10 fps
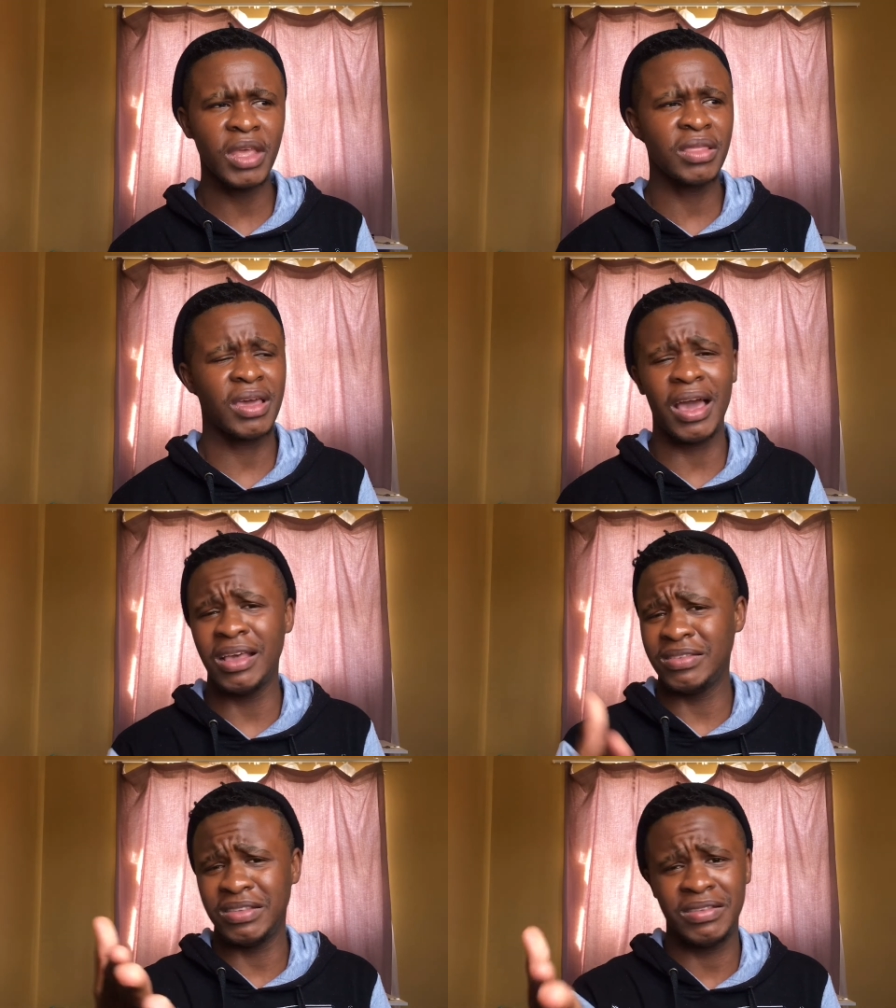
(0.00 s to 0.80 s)
the
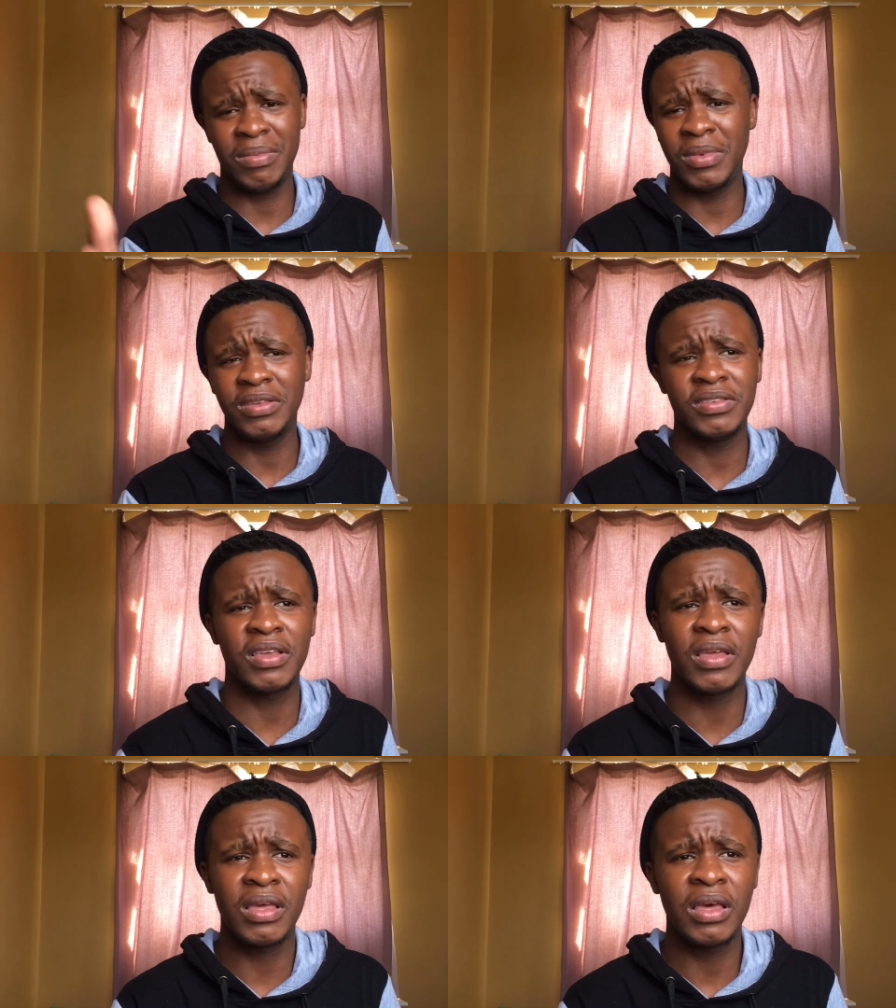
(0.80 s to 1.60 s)
cast is
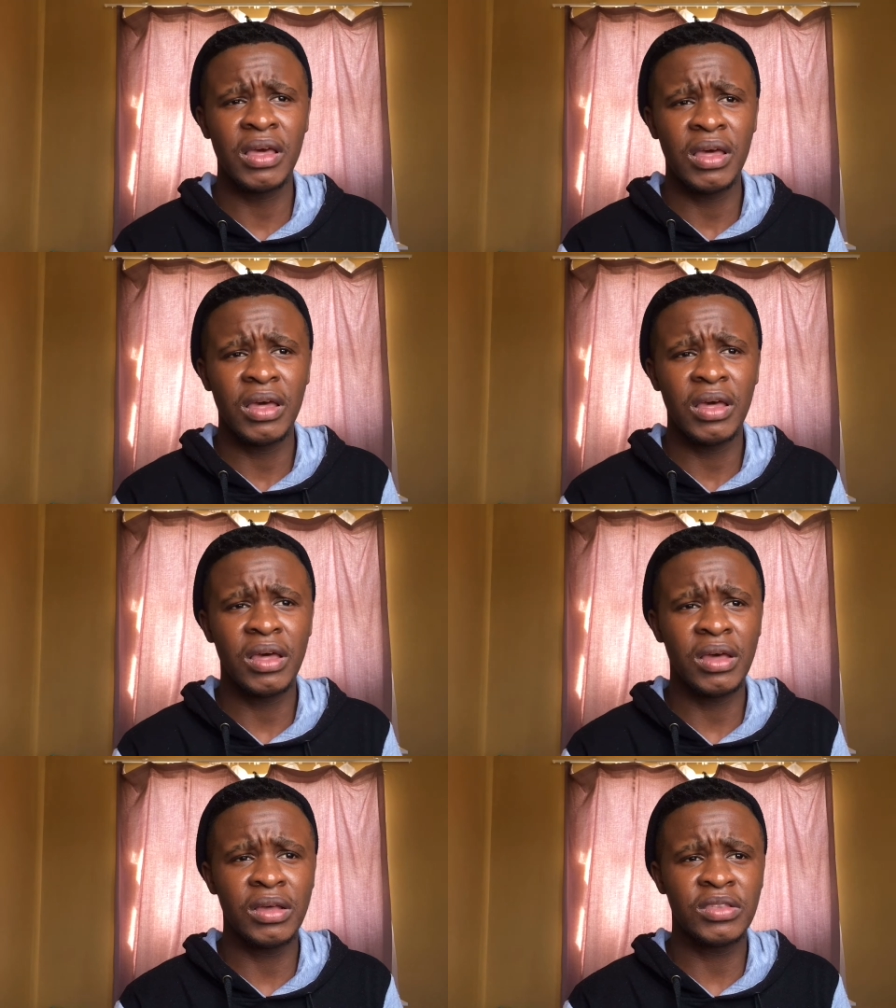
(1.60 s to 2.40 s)
amazing.
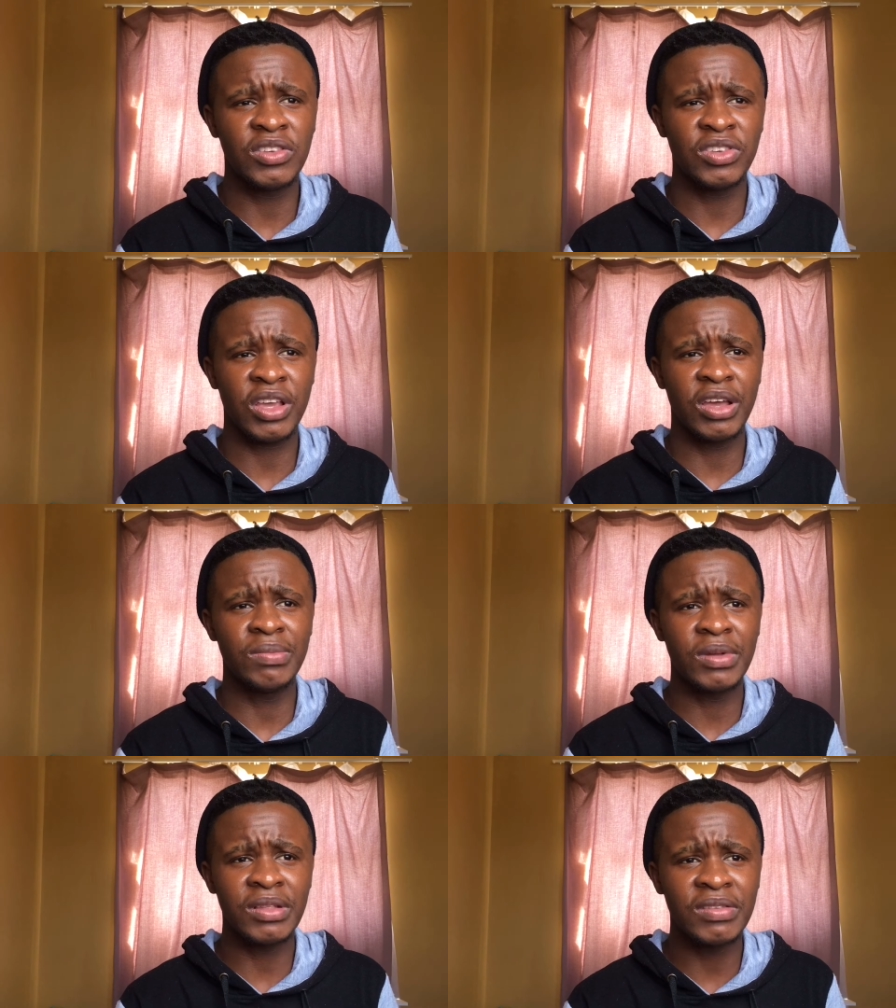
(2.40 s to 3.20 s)
Uh, Tisha
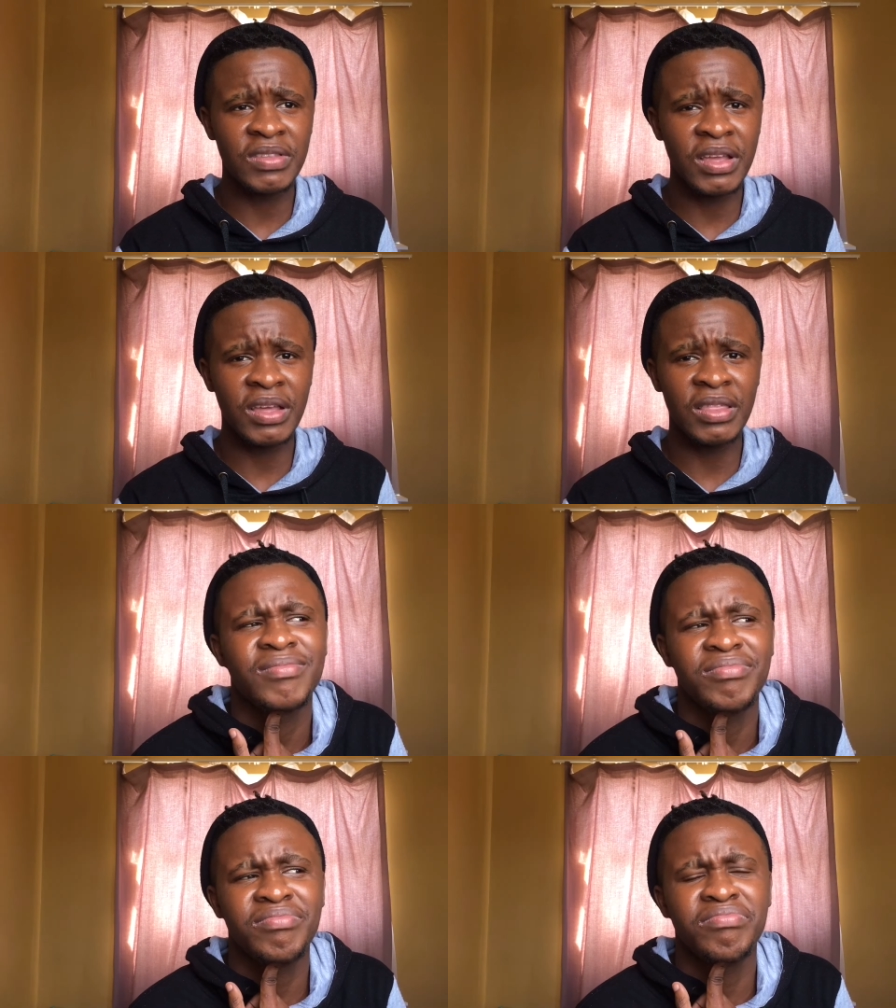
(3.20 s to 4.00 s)
Campbell's there, and
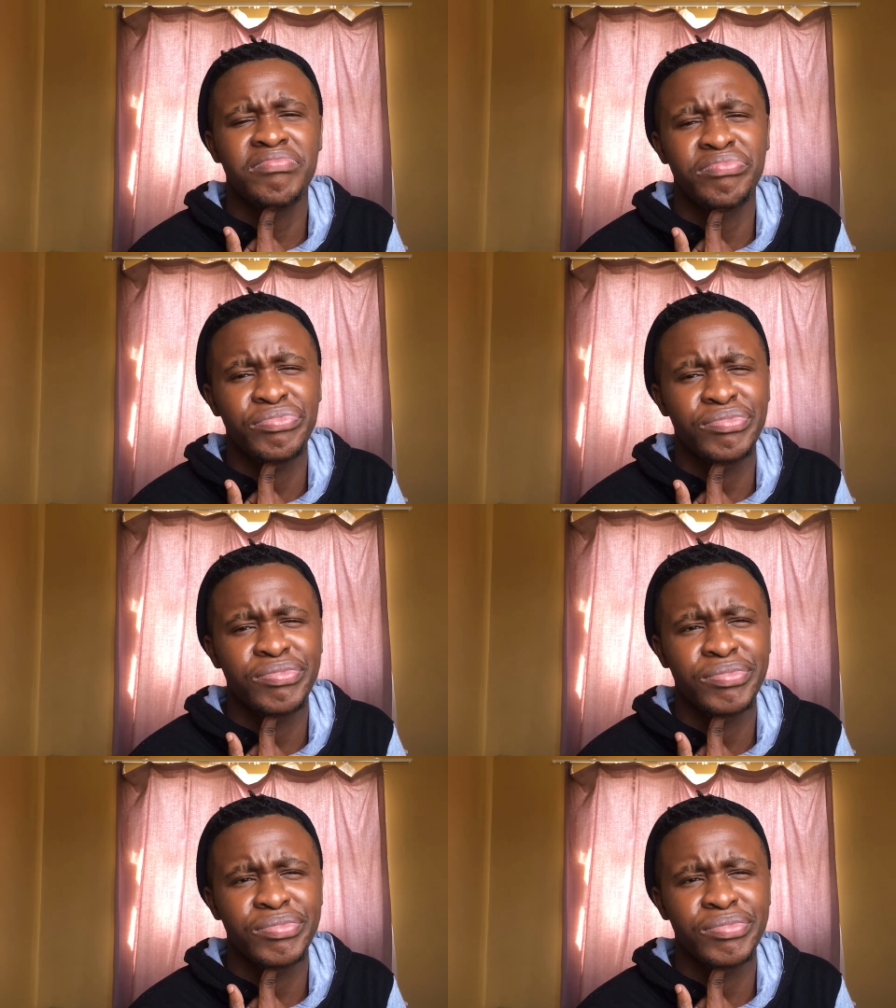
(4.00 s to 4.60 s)
mm,